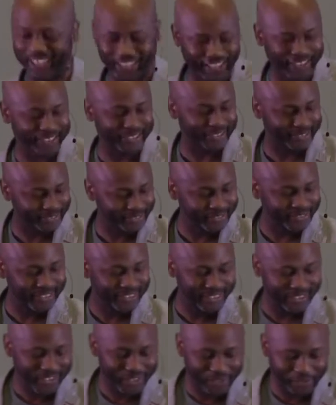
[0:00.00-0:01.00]
this.
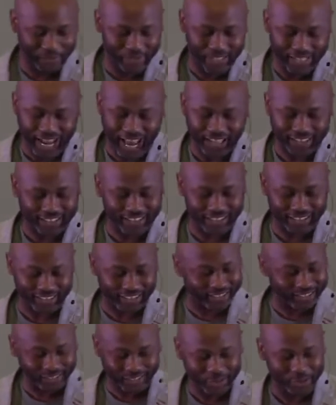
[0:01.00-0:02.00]
We got this.
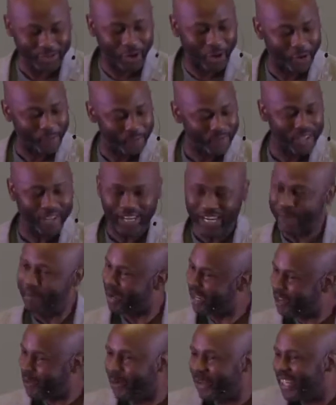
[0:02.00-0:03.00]
Because, you know, he
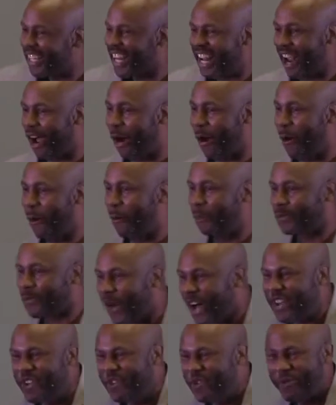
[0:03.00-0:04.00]
been doing it at home. So
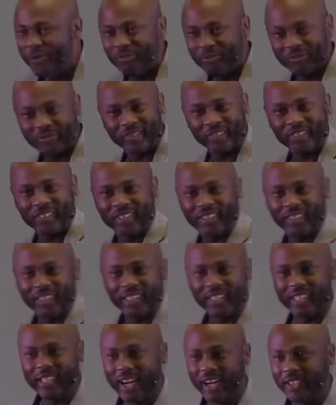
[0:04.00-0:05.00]
I knew
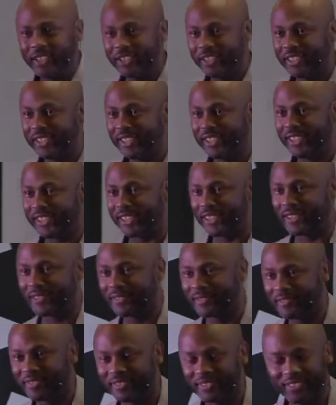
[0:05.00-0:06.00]
he understood.
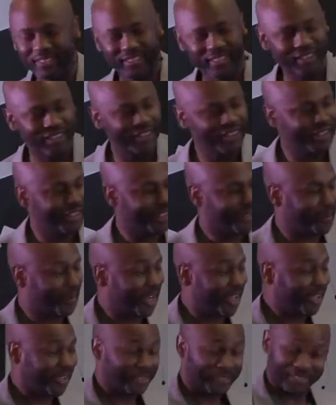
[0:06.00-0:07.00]

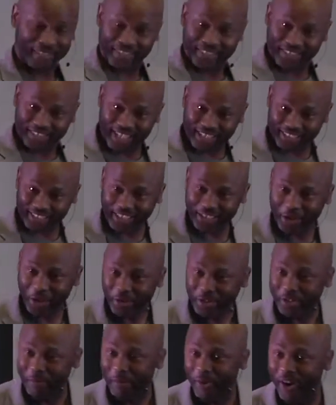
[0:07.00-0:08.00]
Well, they said,
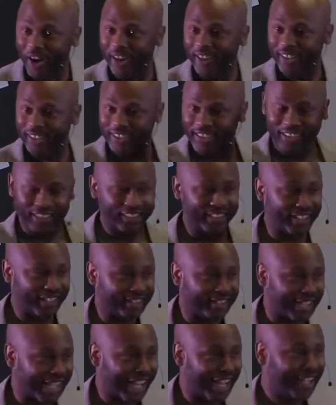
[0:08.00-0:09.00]
On your mark, get
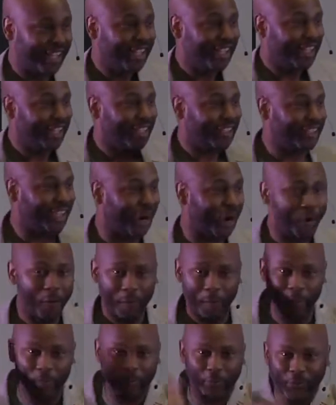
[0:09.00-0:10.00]
set, go.
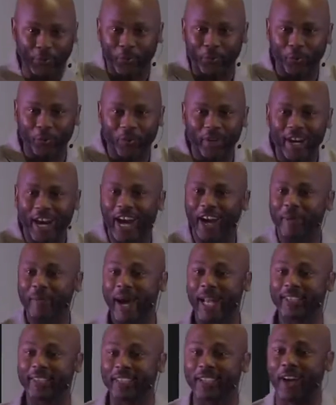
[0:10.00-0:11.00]

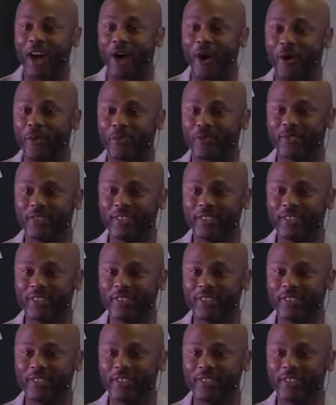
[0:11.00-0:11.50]
Everybody took off.